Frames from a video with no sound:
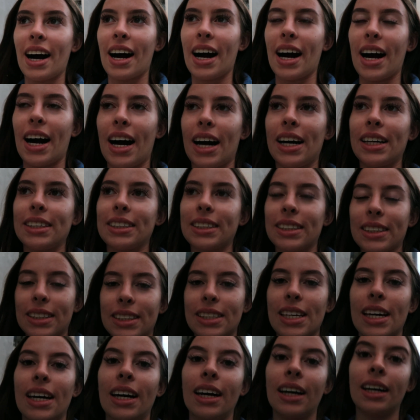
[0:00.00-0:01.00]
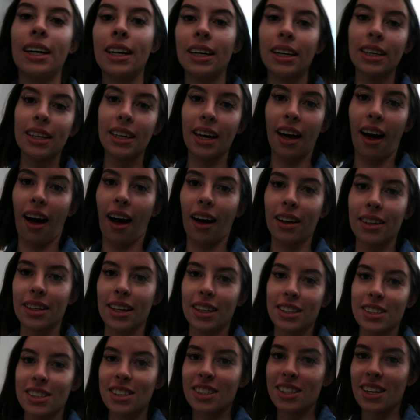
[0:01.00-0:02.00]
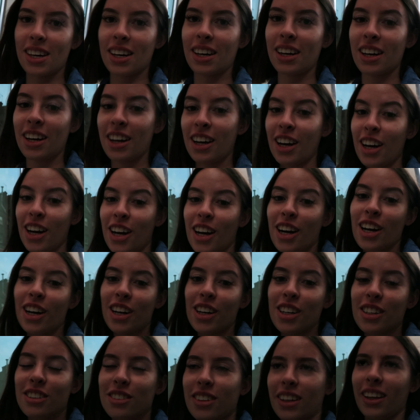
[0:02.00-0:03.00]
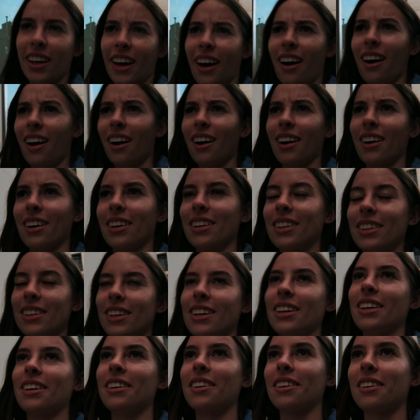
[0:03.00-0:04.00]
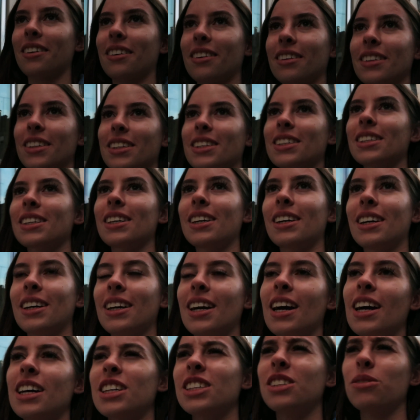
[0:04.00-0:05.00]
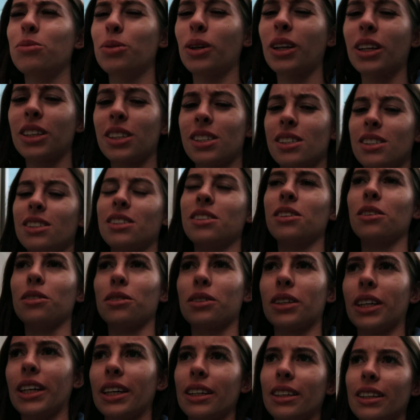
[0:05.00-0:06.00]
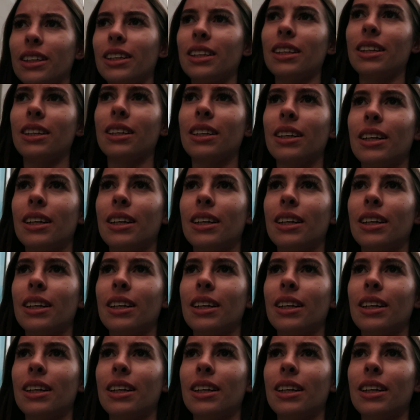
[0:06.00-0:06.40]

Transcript: And yeah, that's really hard. I don't know, it's really surreal.